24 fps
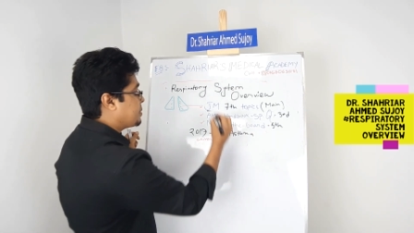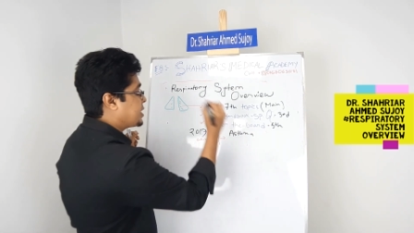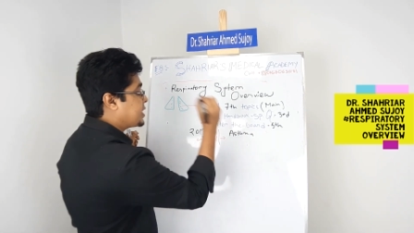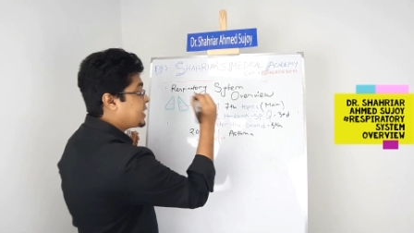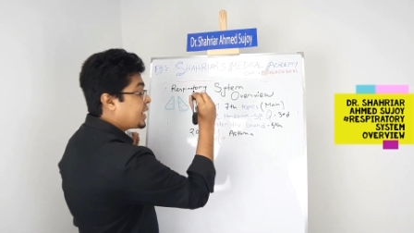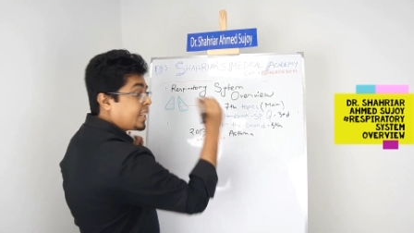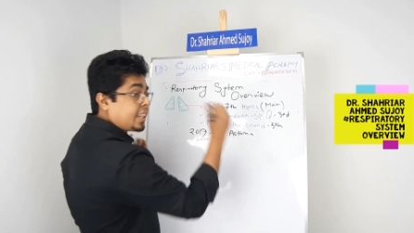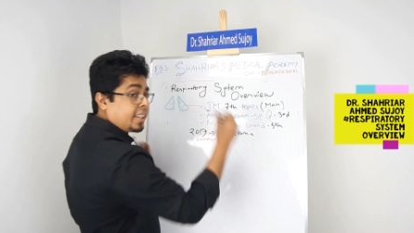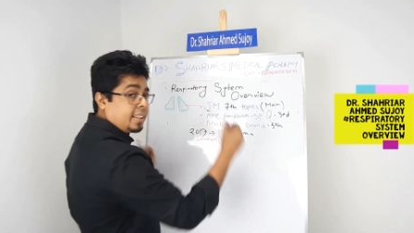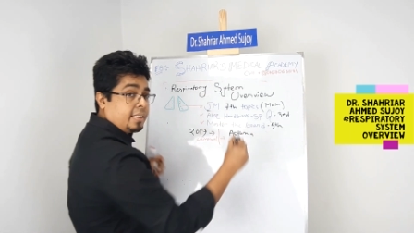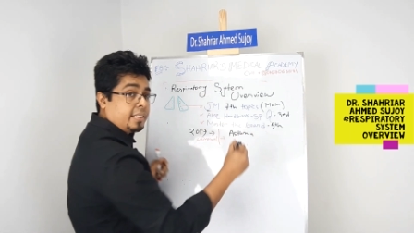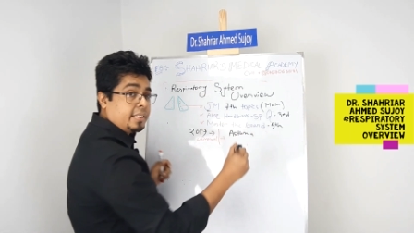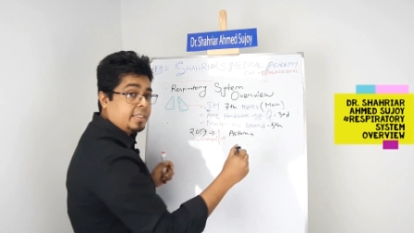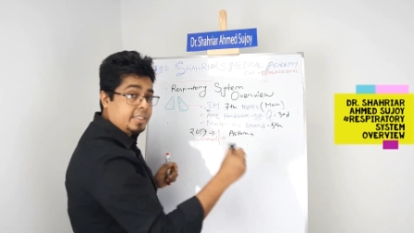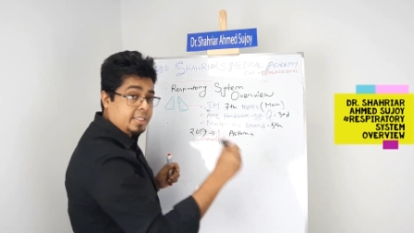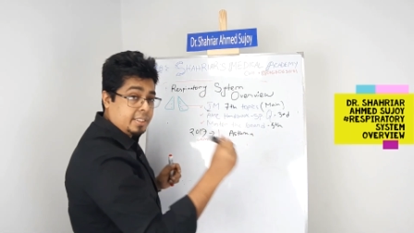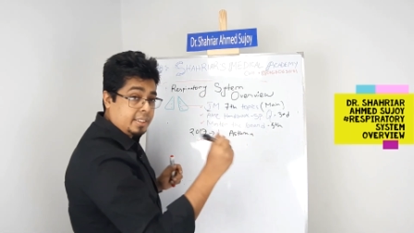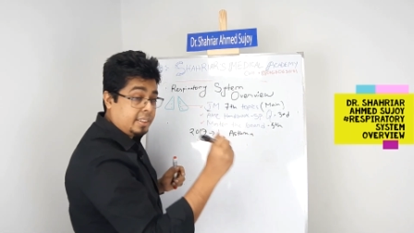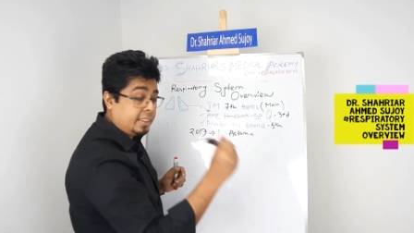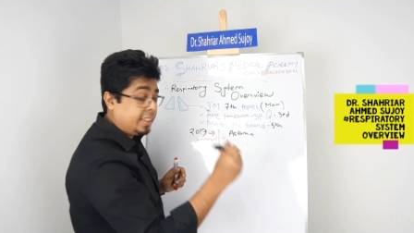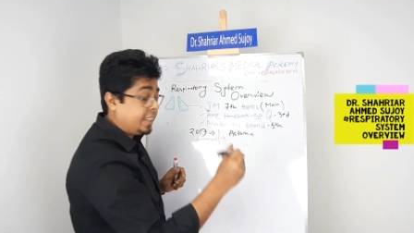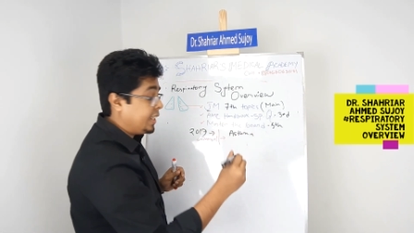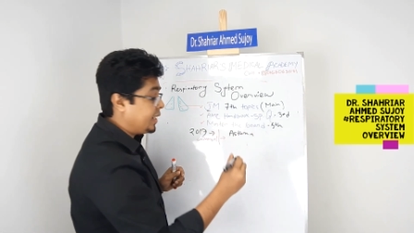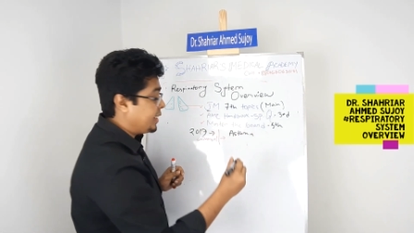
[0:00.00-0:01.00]

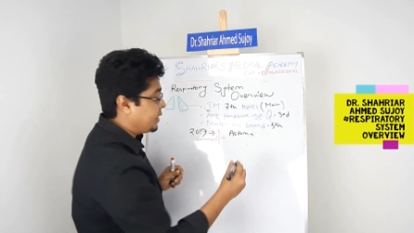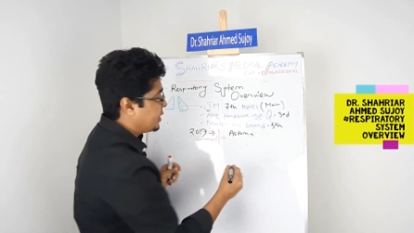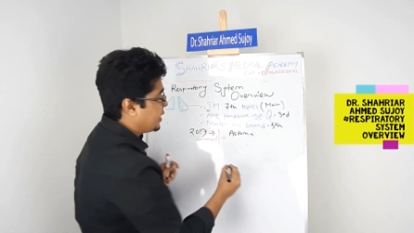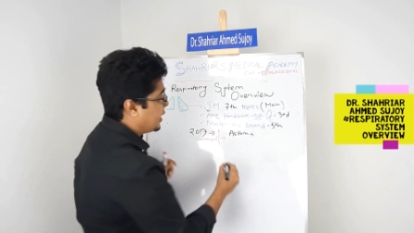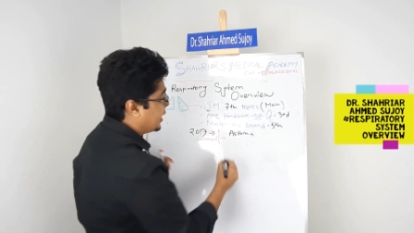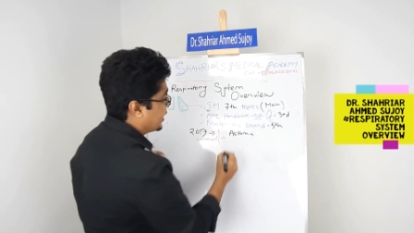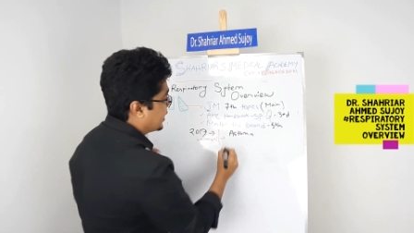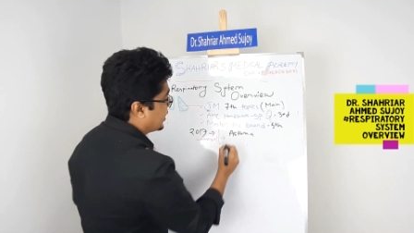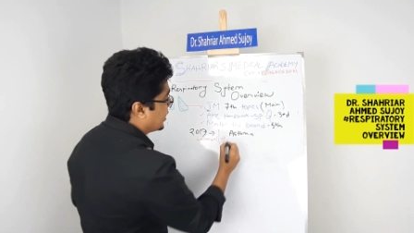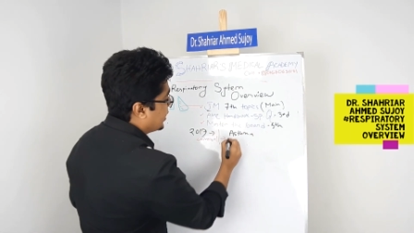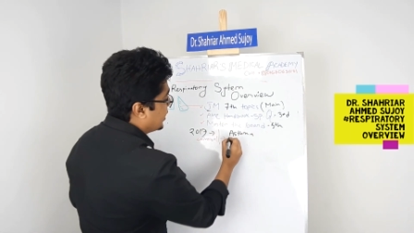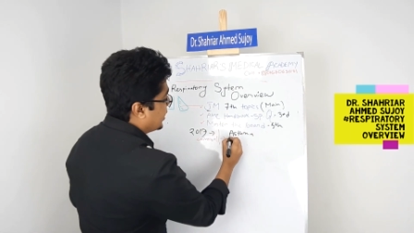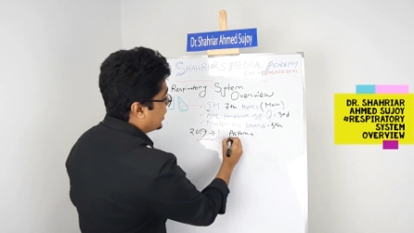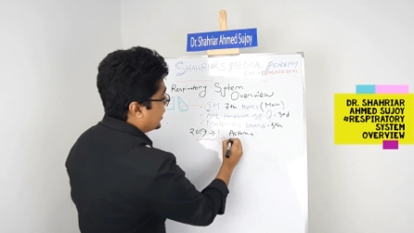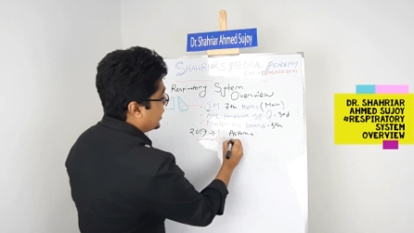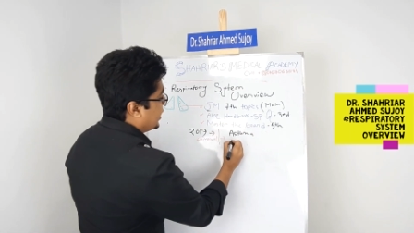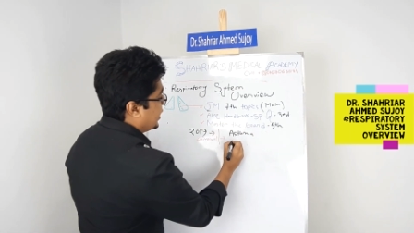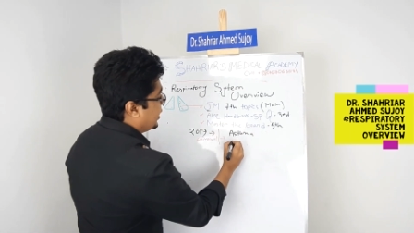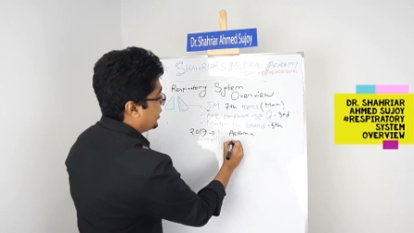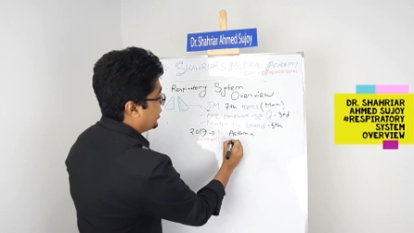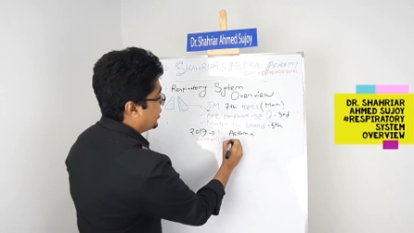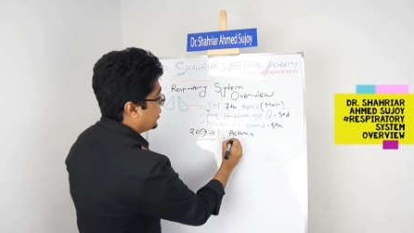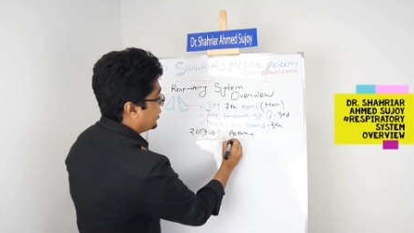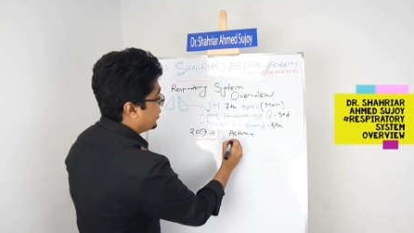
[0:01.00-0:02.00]
Secondly, like,
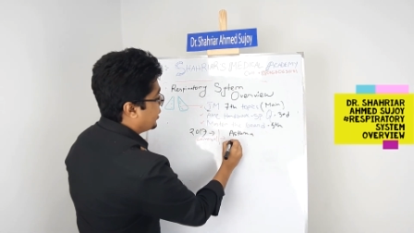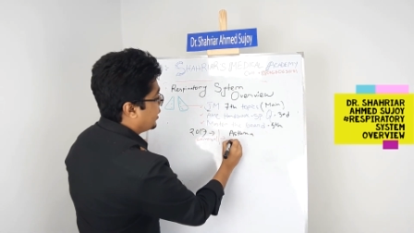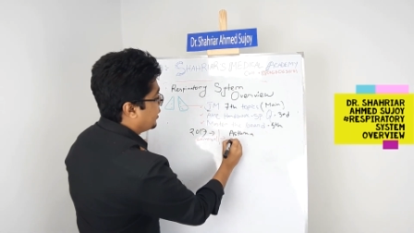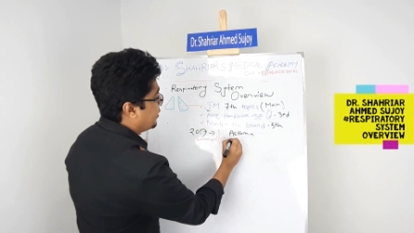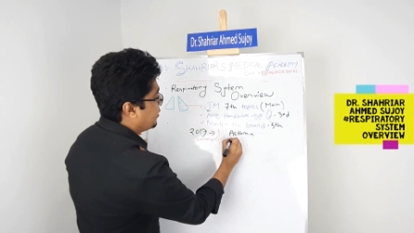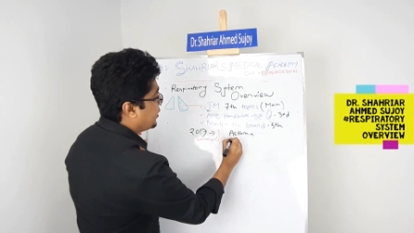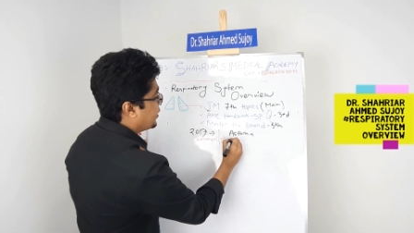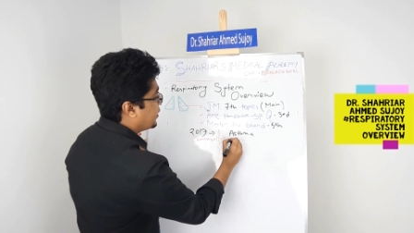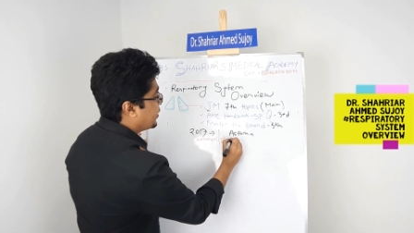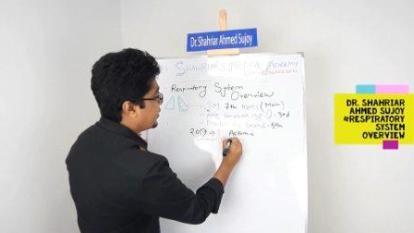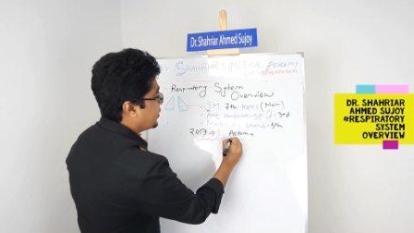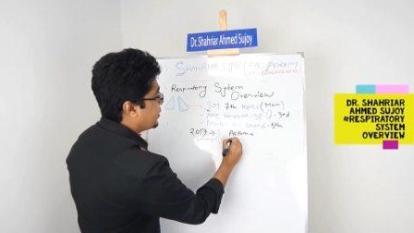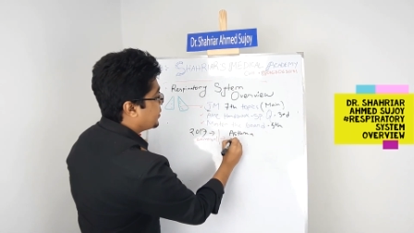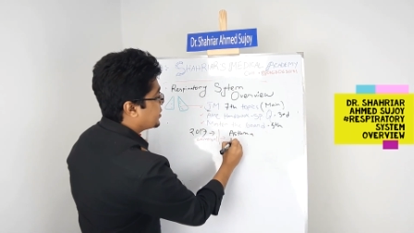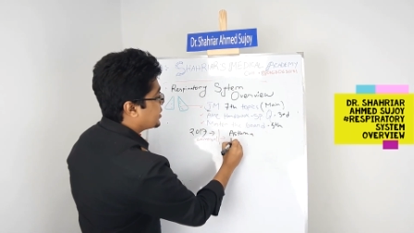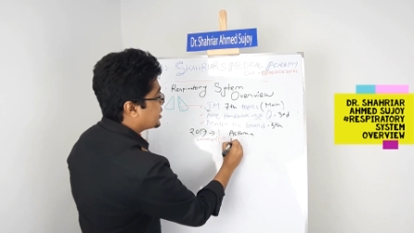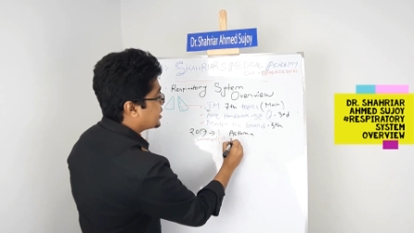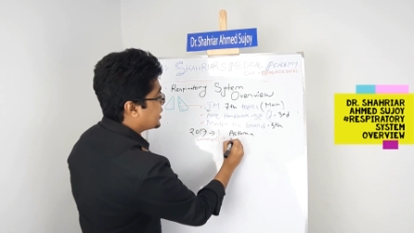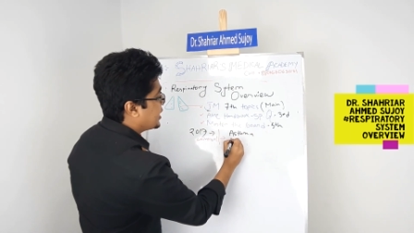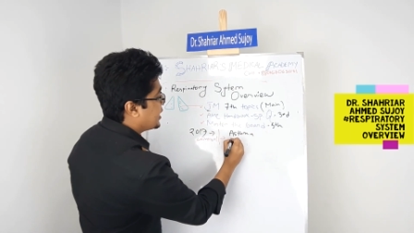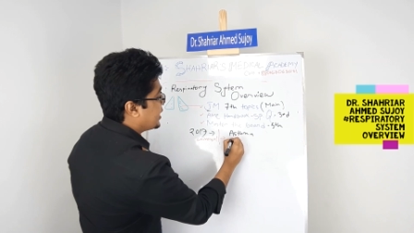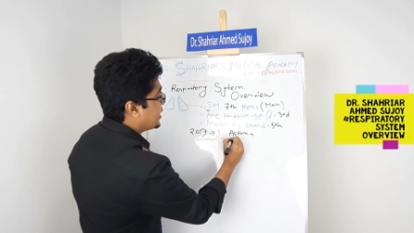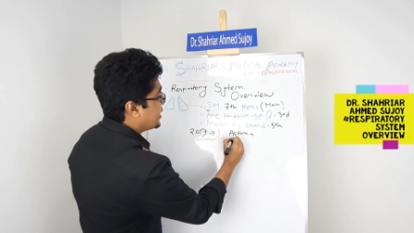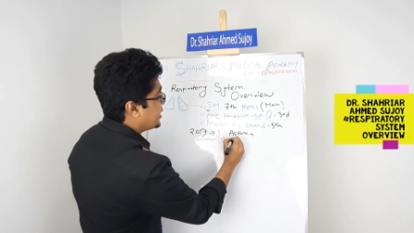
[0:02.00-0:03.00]
you know, if you
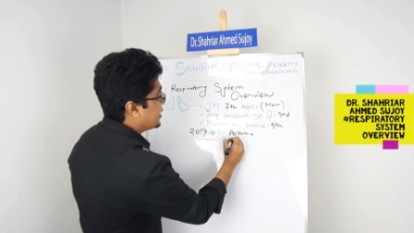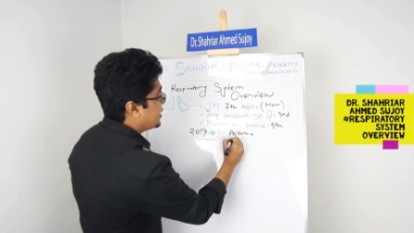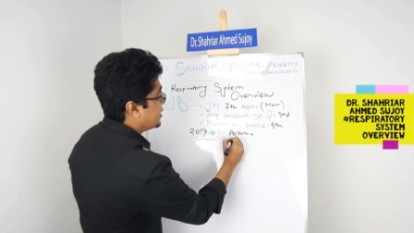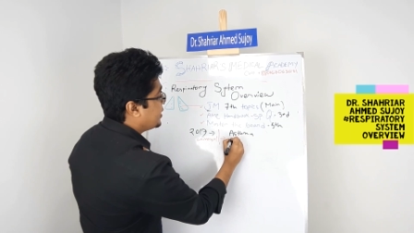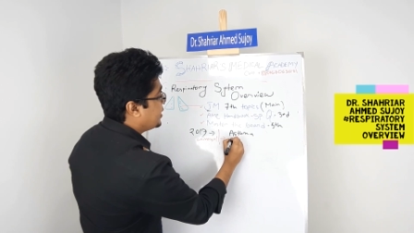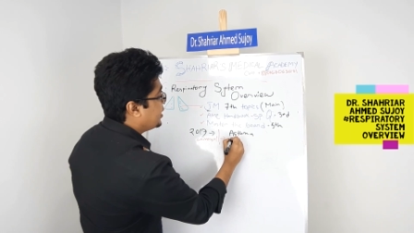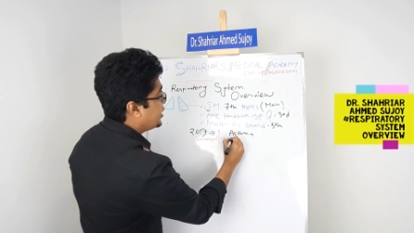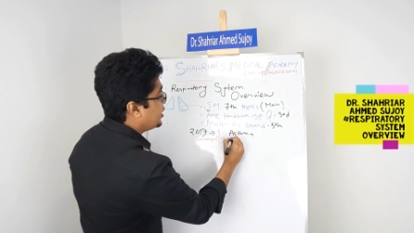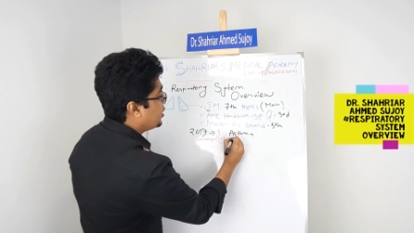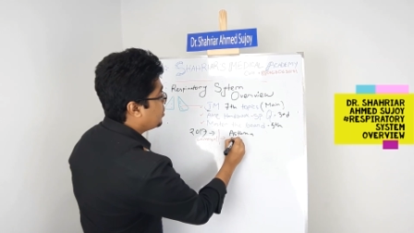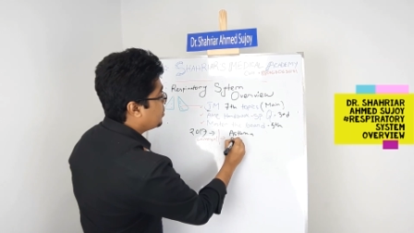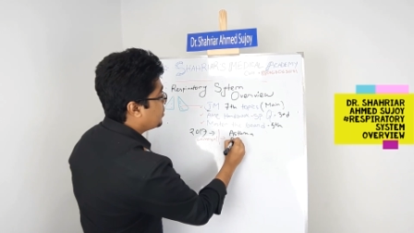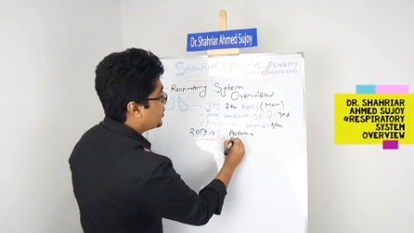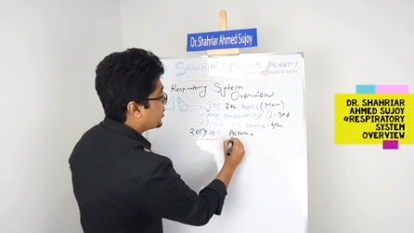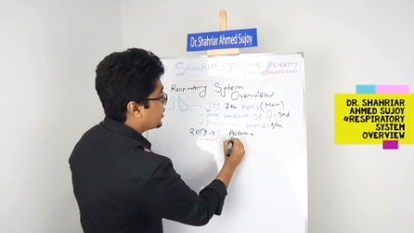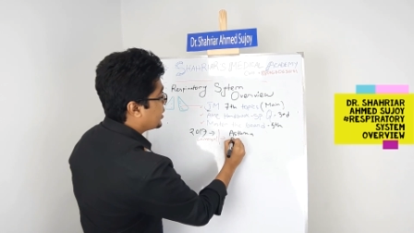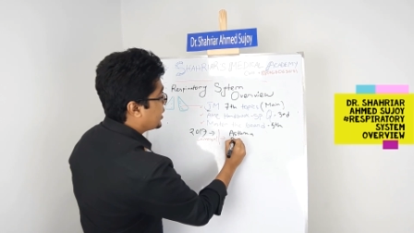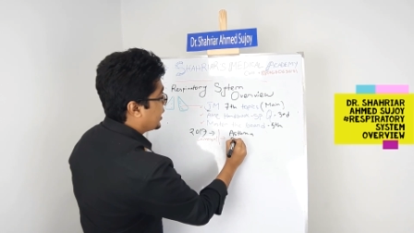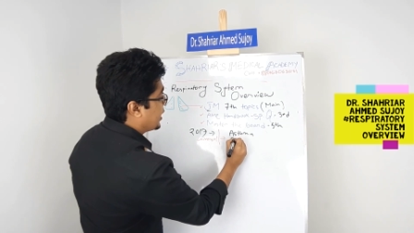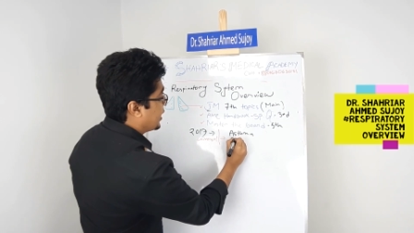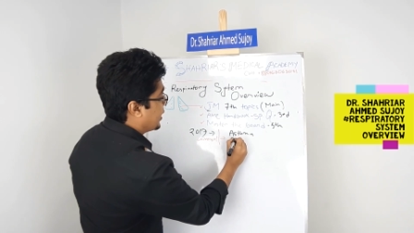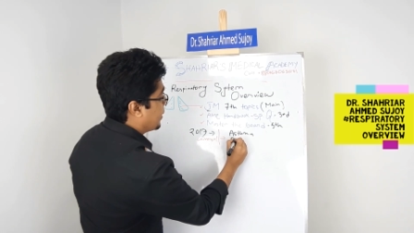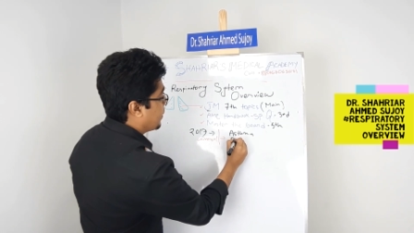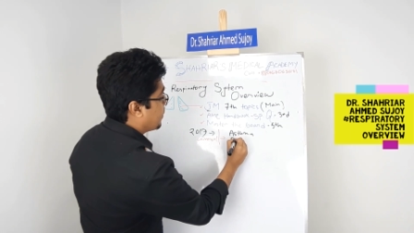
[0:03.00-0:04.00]
see
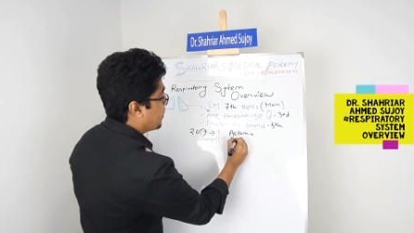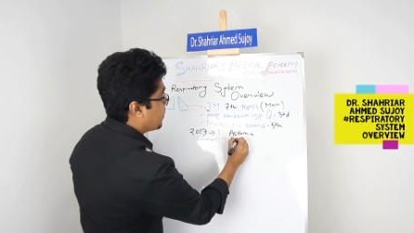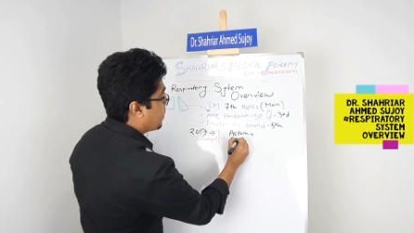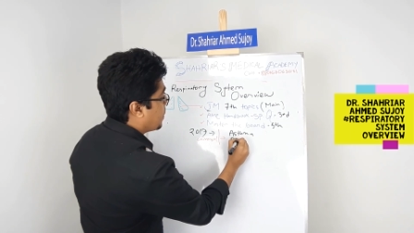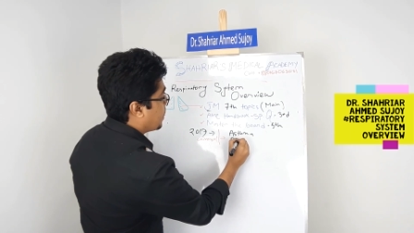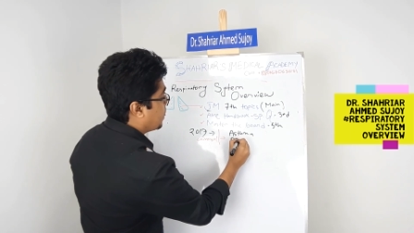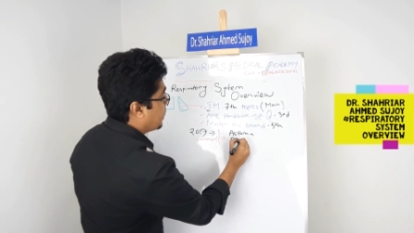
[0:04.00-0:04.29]
pneumonia,